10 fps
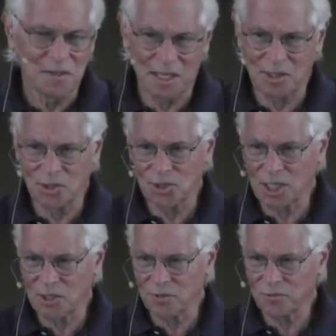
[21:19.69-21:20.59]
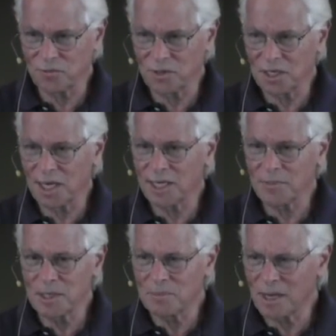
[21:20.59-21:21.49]
that the self, the I,
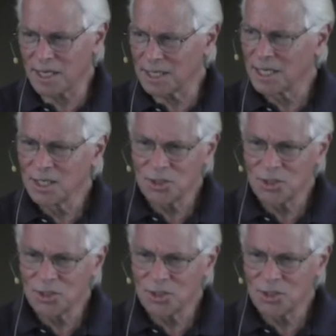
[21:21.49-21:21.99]
me, mine,